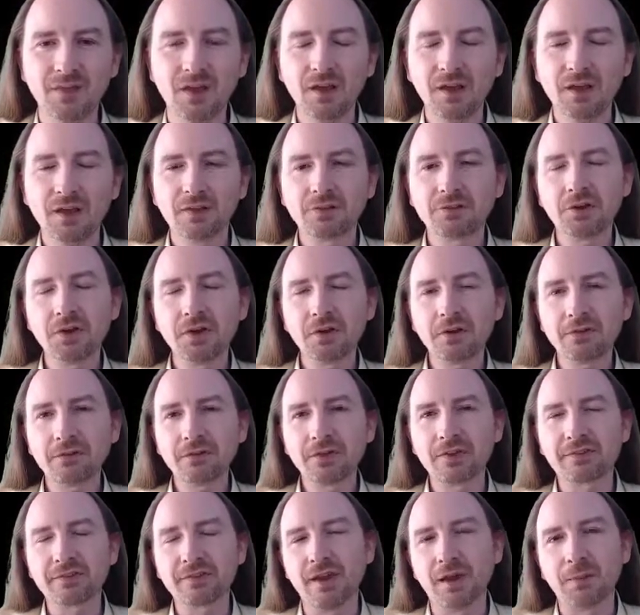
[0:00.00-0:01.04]
So here's
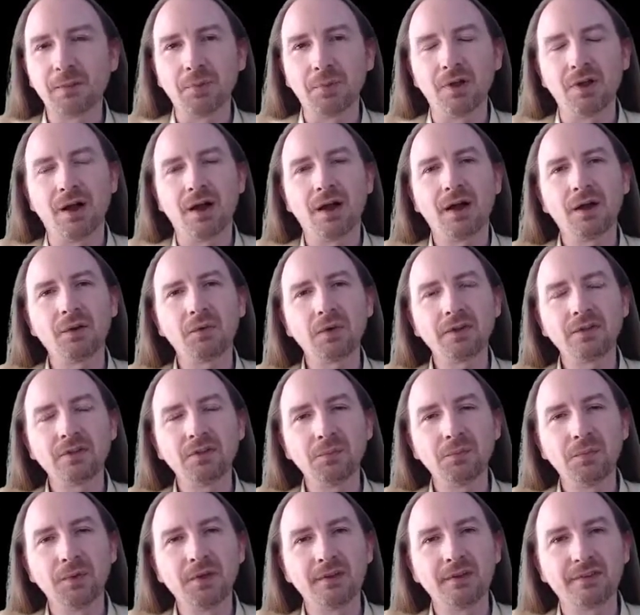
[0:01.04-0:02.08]
this sample. I wanted
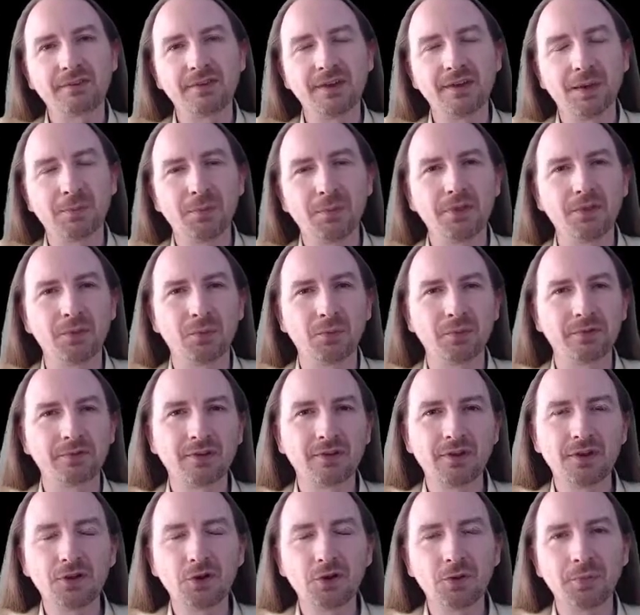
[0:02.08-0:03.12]
to build a sample that was a
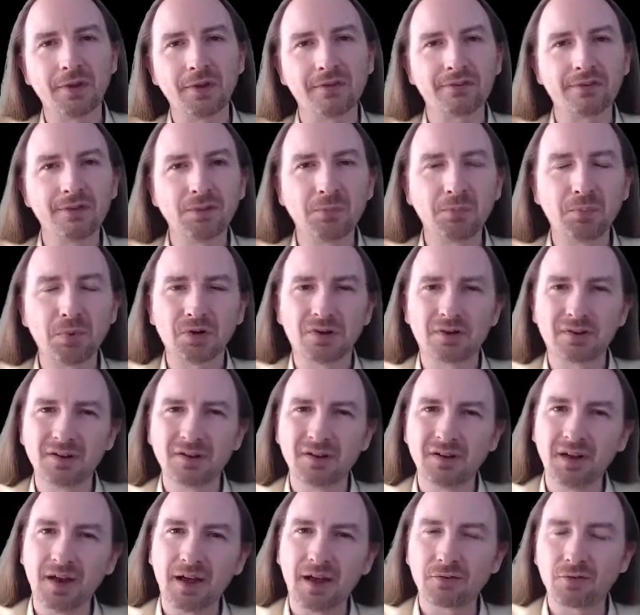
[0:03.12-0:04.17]
little bit simpler,
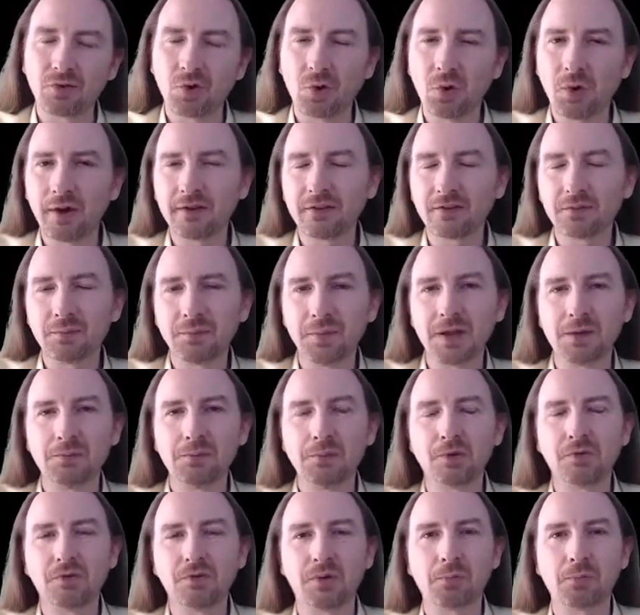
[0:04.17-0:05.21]
didn't have quite as many
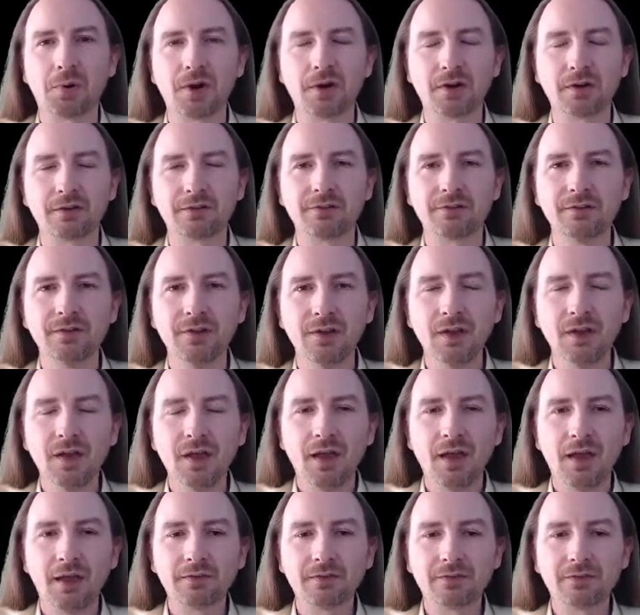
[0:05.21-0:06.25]
moving parts.
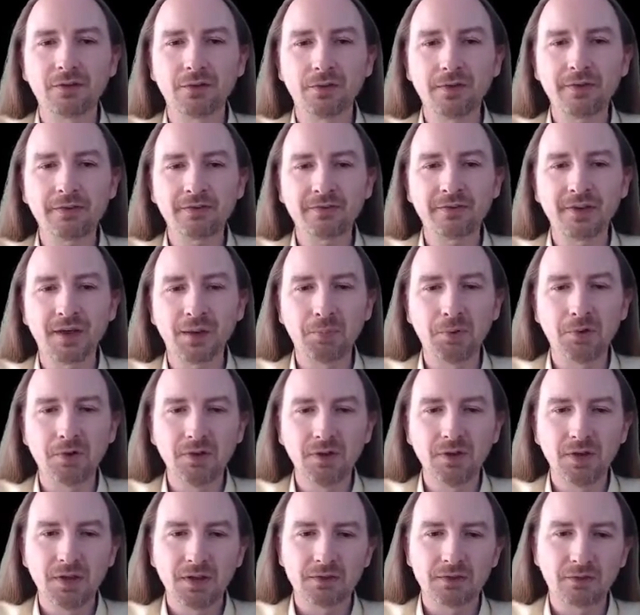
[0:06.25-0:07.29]
And so this
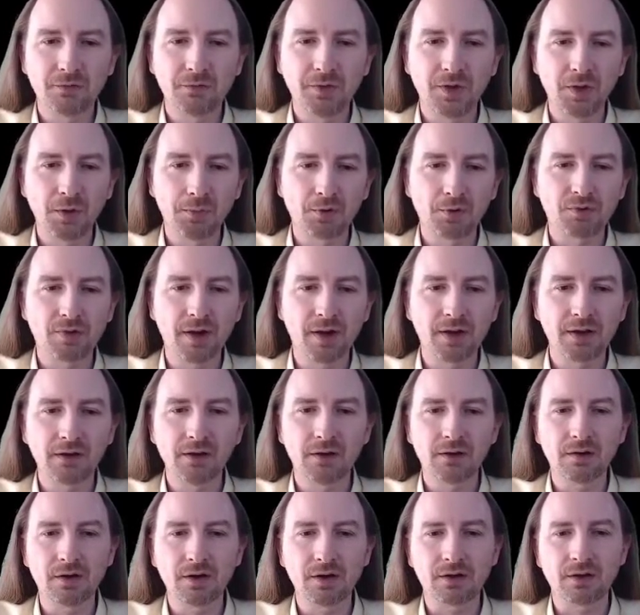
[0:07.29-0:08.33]
sample, it's available right
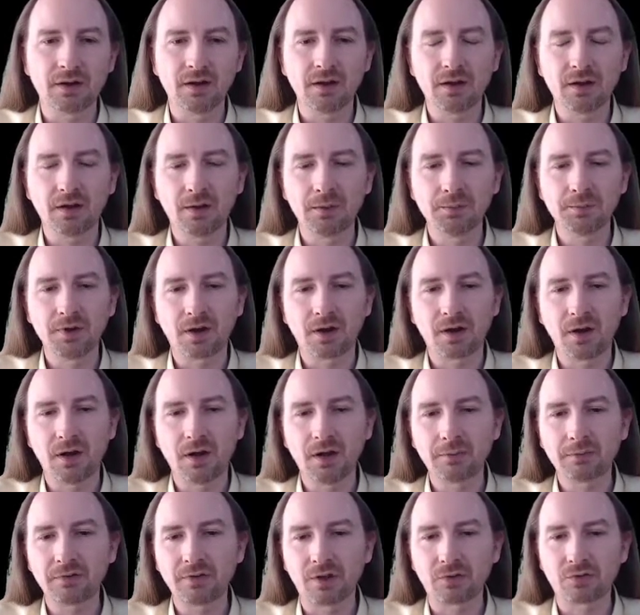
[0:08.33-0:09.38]
here at
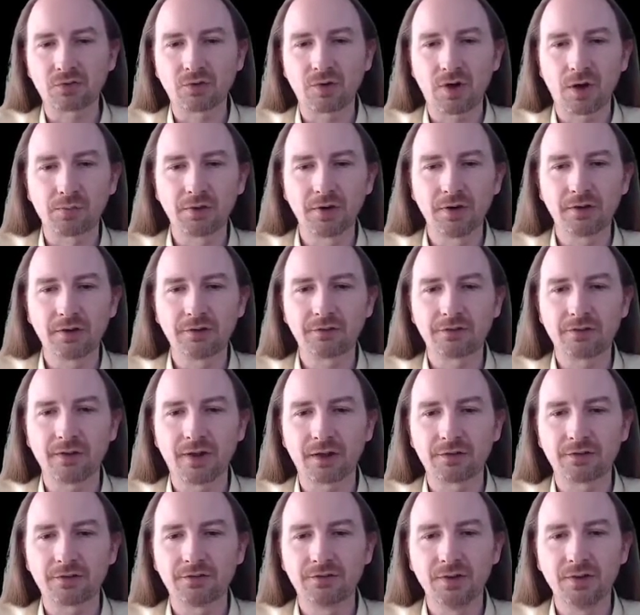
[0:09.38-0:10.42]

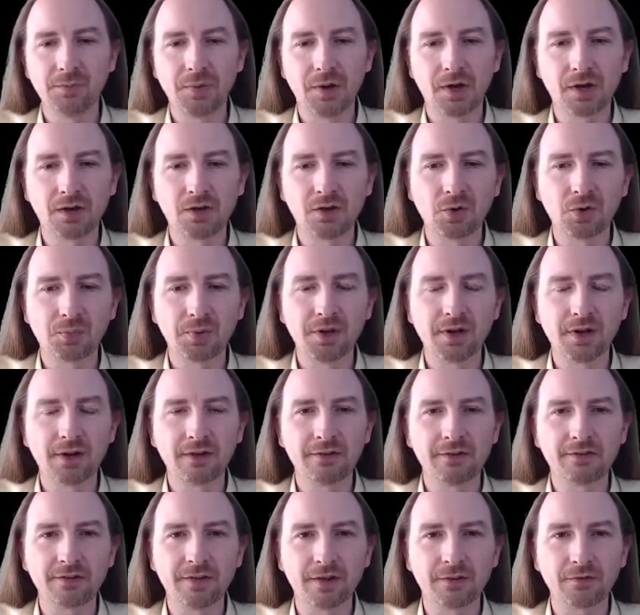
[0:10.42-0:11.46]
github.com/robrich/debug
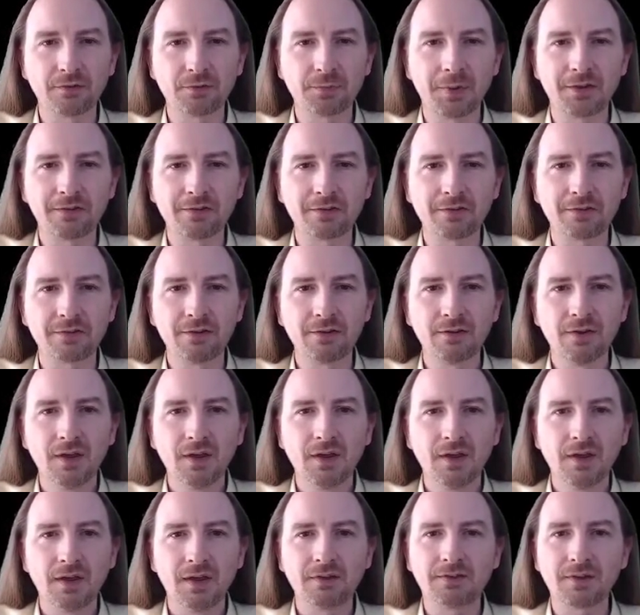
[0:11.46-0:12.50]
Kubernetes Dev Spaces.
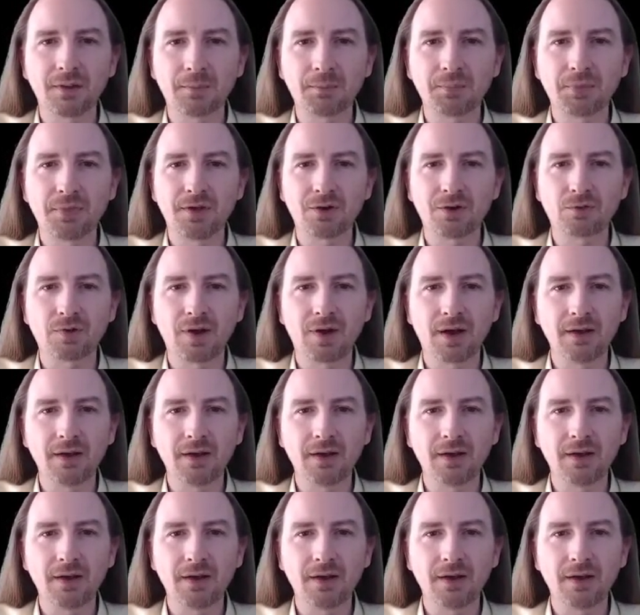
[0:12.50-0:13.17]
It's up there right